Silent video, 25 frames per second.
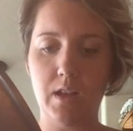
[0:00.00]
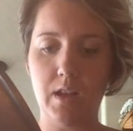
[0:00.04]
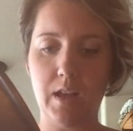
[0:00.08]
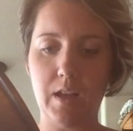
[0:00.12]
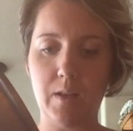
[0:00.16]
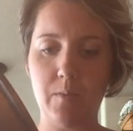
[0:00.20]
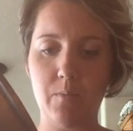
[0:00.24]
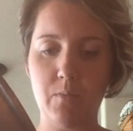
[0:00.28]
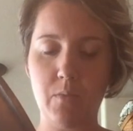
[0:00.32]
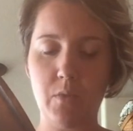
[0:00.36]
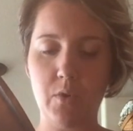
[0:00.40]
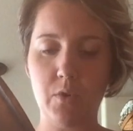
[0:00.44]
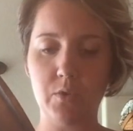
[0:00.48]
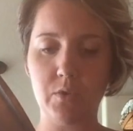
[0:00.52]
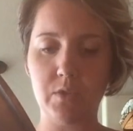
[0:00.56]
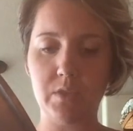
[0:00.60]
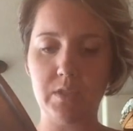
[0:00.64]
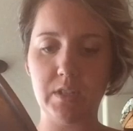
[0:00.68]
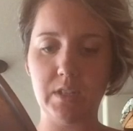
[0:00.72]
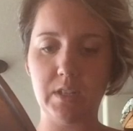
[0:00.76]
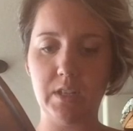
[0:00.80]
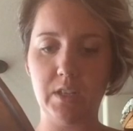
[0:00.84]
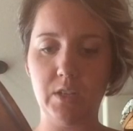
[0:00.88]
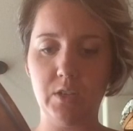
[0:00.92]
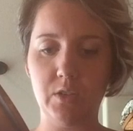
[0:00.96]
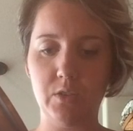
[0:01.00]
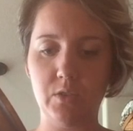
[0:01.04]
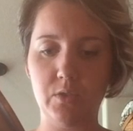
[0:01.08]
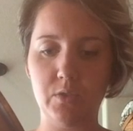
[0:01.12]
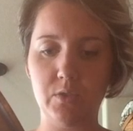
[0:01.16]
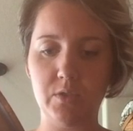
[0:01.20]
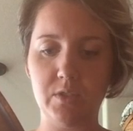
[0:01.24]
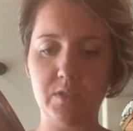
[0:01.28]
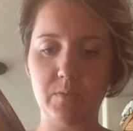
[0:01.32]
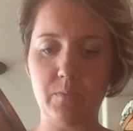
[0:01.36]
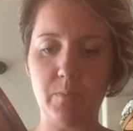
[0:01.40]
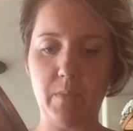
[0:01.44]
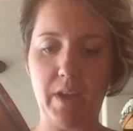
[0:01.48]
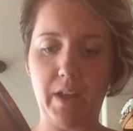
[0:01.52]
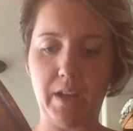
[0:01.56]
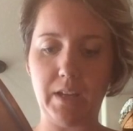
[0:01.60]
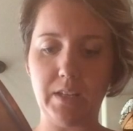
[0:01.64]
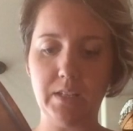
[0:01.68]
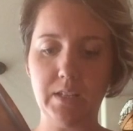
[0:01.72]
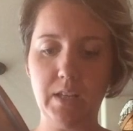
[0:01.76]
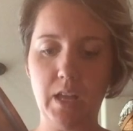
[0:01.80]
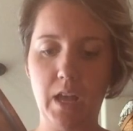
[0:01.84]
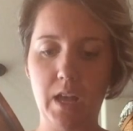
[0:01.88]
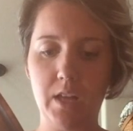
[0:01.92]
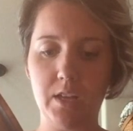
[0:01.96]
I mostly used my
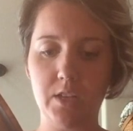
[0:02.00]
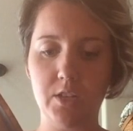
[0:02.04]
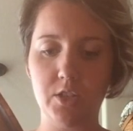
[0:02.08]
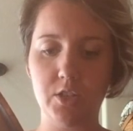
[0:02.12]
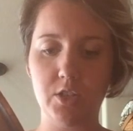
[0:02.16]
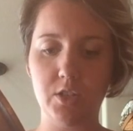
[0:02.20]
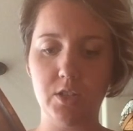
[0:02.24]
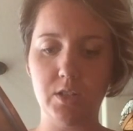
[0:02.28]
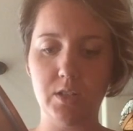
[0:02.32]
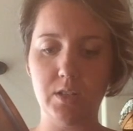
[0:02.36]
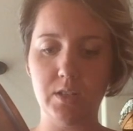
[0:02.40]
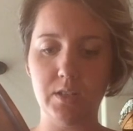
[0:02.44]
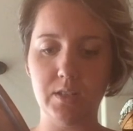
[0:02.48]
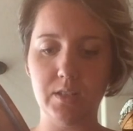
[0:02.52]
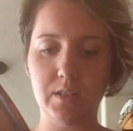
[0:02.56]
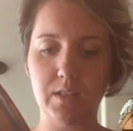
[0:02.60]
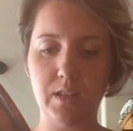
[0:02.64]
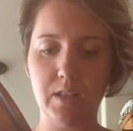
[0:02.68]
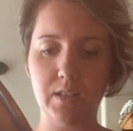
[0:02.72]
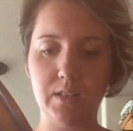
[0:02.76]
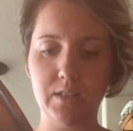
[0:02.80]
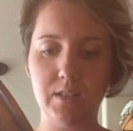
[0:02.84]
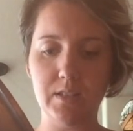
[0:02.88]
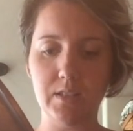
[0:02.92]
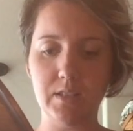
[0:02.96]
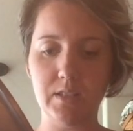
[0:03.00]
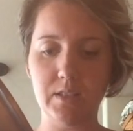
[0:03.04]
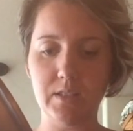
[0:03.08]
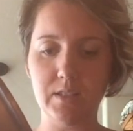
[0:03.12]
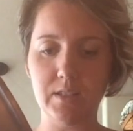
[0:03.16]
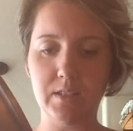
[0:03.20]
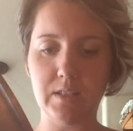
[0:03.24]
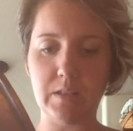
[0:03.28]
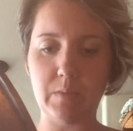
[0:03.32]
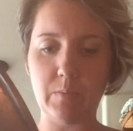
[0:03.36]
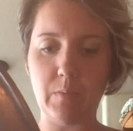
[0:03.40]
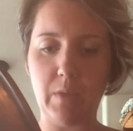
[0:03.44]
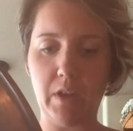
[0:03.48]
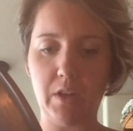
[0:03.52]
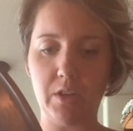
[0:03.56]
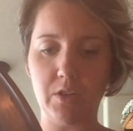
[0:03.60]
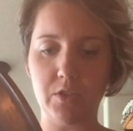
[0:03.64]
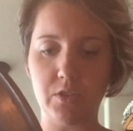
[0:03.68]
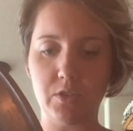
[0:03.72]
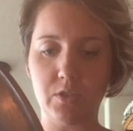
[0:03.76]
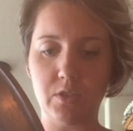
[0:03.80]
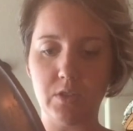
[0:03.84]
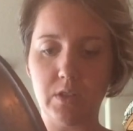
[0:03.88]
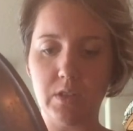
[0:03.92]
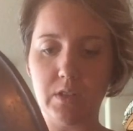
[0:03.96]
touch senses to make
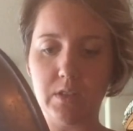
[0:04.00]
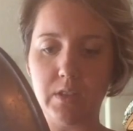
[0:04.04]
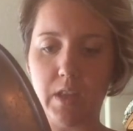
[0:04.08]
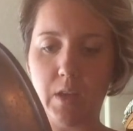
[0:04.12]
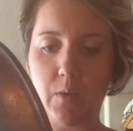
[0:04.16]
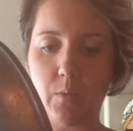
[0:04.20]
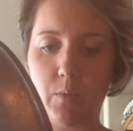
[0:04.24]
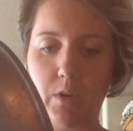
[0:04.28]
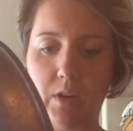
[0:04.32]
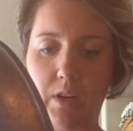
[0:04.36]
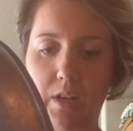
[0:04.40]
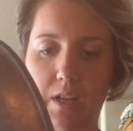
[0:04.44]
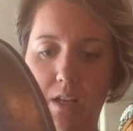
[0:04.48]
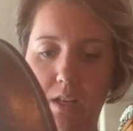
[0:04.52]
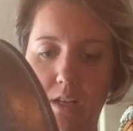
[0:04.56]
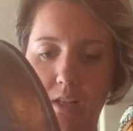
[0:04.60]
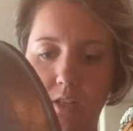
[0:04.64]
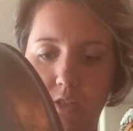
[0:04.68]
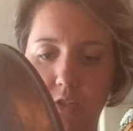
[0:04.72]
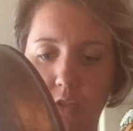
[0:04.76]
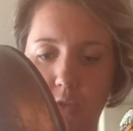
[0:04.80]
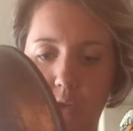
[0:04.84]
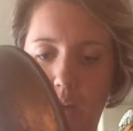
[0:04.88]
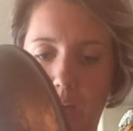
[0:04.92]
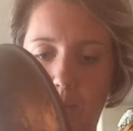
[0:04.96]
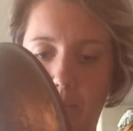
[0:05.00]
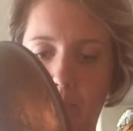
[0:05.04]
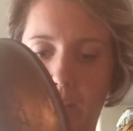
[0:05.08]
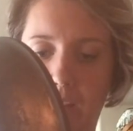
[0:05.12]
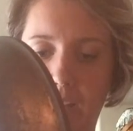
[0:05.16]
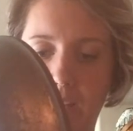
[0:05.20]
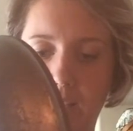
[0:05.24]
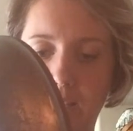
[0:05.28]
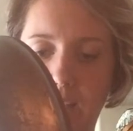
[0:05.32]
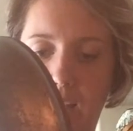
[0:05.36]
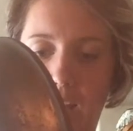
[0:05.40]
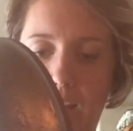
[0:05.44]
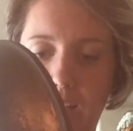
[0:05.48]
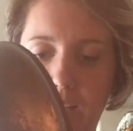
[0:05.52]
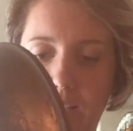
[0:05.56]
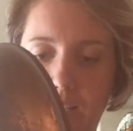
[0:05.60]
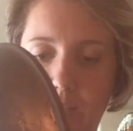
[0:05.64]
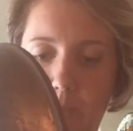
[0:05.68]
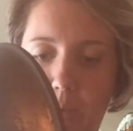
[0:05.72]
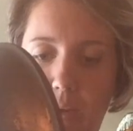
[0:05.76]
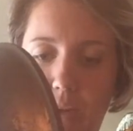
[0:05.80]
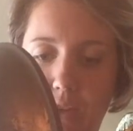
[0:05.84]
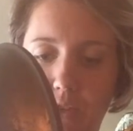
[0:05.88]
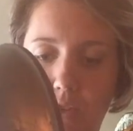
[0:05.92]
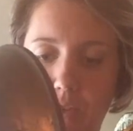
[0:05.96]
sure that they weren't getting and my sight to make